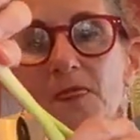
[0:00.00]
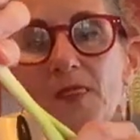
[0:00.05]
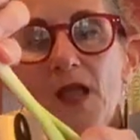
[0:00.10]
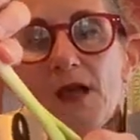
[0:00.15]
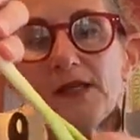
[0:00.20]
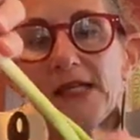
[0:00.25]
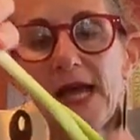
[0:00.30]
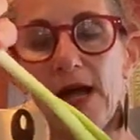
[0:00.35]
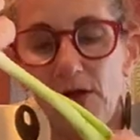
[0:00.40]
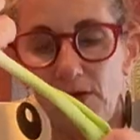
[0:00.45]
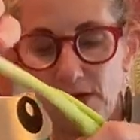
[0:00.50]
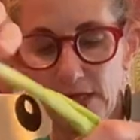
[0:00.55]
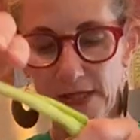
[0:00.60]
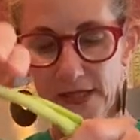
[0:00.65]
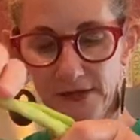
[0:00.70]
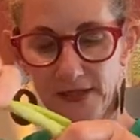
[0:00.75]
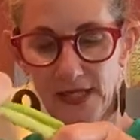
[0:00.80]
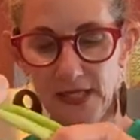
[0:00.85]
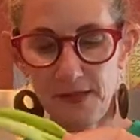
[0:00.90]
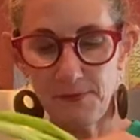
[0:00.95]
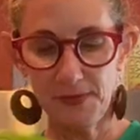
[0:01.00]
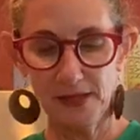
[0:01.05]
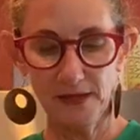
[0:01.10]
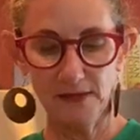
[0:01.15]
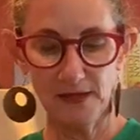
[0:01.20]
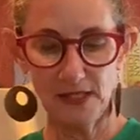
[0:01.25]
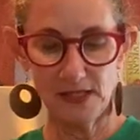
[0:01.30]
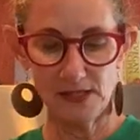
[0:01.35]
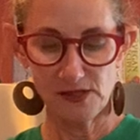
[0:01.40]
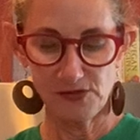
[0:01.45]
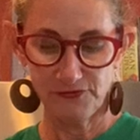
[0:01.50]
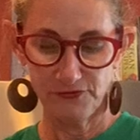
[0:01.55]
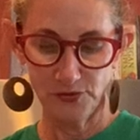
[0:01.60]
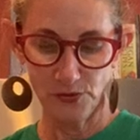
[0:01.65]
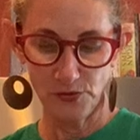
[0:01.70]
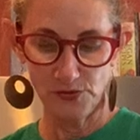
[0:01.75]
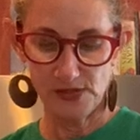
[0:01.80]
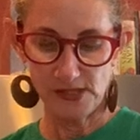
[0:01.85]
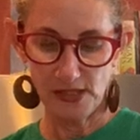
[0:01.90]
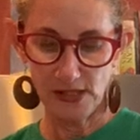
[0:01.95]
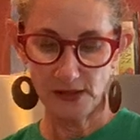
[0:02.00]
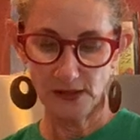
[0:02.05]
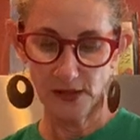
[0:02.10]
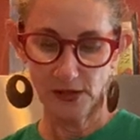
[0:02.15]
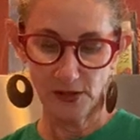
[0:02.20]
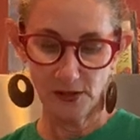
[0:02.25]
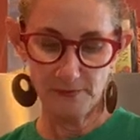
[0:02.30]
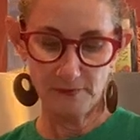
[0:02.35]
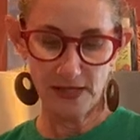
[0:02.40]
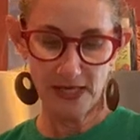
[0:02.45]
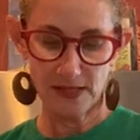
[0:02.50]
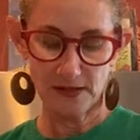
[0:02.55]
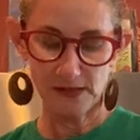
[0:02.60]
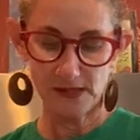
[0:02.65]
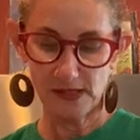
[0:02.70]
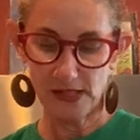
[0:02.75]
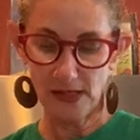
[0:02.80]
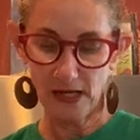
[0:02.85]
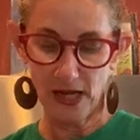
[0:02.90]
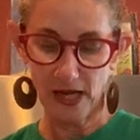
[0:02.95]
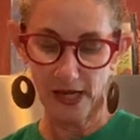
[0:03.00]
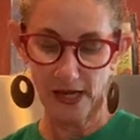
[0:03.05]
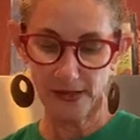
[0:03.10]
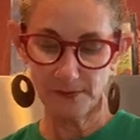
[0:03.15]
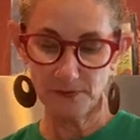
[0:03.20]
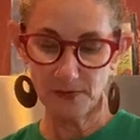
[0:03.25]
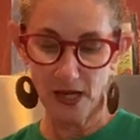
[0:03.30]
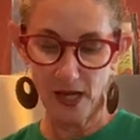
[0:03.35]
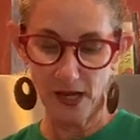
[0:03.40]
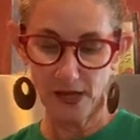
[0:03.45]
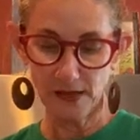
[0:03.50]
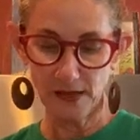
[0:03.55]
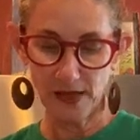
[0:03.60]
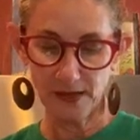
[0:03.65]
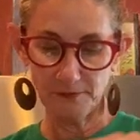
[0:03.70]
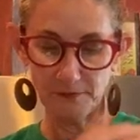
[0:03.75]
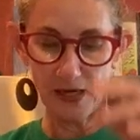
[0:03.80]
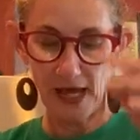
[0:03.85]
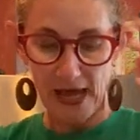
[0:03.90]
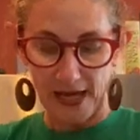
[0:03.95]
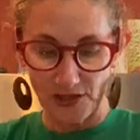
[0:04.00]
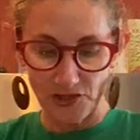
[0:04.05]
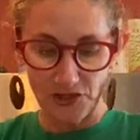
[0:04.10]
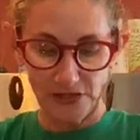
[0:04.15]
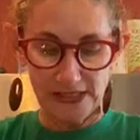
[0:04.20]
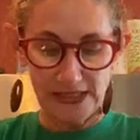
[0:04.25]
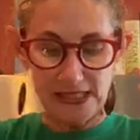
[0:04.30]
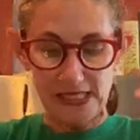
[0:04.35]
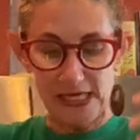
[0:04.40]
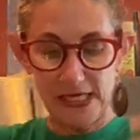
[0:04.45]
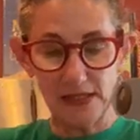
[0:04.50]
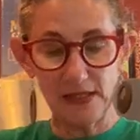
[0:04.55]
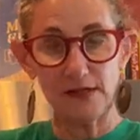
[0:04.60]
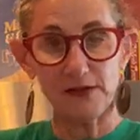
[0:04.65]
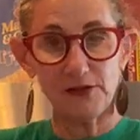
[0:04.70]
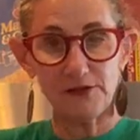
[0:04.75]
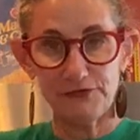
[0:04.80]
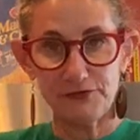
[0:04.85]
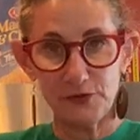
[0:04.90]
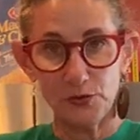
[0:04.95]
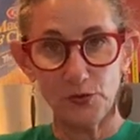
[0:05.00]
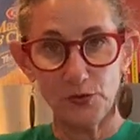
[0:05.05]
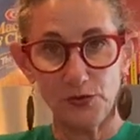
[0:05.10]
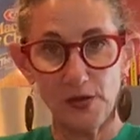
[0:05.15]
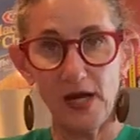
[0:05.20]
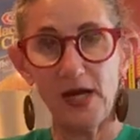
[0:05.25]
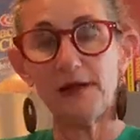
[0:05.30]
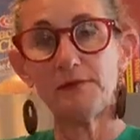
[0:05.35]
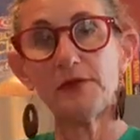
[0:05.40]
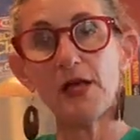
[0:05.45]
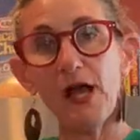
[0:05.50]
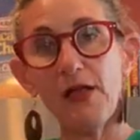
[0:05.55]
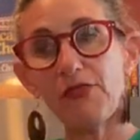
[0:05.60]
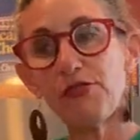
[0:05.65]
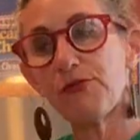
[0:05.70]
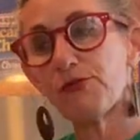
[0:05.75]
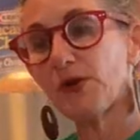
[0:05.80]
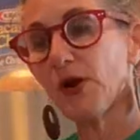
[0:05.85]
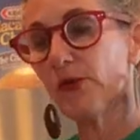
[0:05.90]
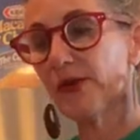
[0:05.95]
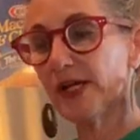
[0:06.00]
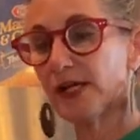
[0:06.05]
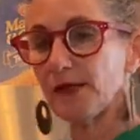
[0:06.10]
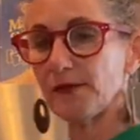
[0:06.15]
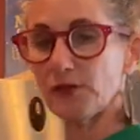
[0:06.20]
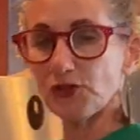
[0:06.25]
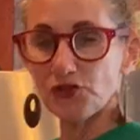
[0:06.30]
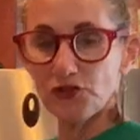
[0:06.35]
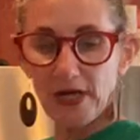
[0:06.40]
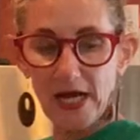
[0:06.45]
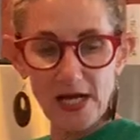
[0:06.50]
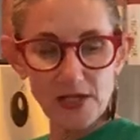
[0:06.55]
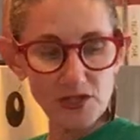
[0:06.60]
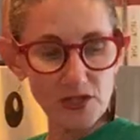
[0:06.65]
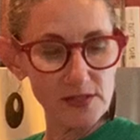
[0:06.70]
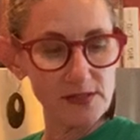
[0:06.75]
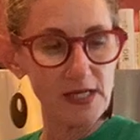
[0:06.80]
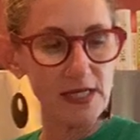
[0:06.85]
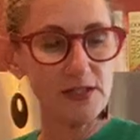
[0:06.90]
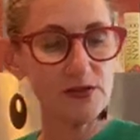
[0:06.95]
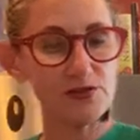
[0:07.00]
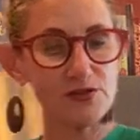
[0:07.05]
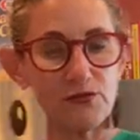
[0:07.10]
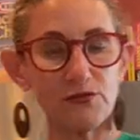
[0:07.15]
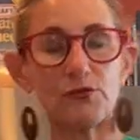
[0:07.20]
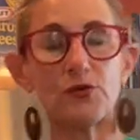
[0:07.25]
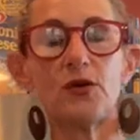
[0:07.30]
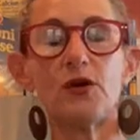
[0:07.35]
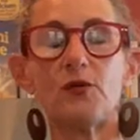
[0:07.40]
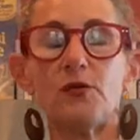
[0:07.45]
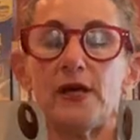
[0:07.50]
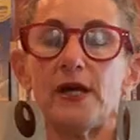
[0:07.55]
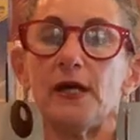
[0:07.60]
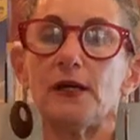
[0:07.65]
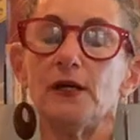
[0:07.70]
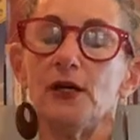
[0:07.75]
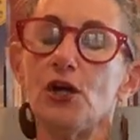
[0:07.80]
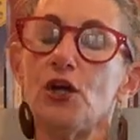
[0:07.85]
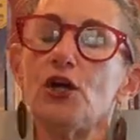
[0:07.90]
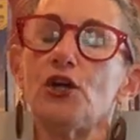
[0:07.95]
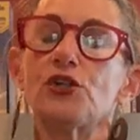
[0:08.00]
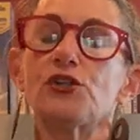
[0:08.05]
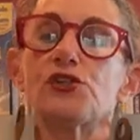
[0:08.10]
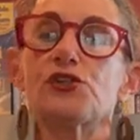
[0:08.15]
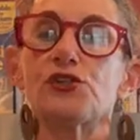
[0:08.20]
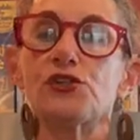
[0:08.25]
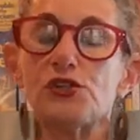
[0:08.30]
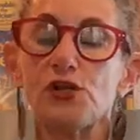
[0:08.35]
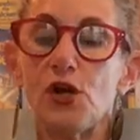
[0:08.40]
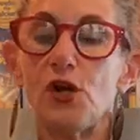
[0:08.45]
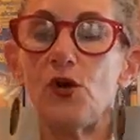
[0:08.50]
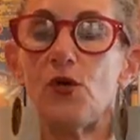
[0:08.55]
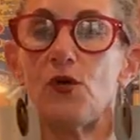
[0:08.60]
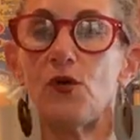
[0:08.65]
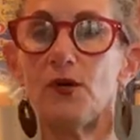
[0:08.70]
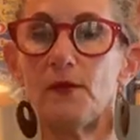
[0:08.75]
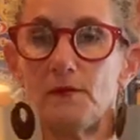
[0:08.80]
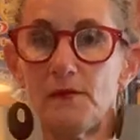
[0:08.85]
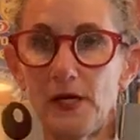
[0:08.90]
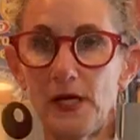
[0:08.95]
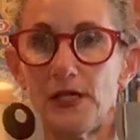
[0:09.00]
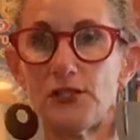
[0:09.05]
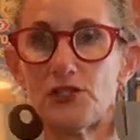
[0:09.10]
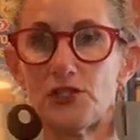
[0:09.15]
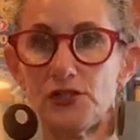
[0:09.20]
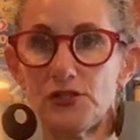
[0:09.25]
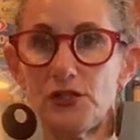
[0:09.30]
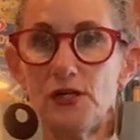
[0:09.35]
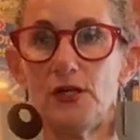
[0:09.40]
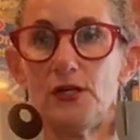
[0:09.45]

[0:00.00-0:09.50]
now keeping these foods in here means that I'm actually eating the food. I'm not throwing it in the trash, because I used to throw away so much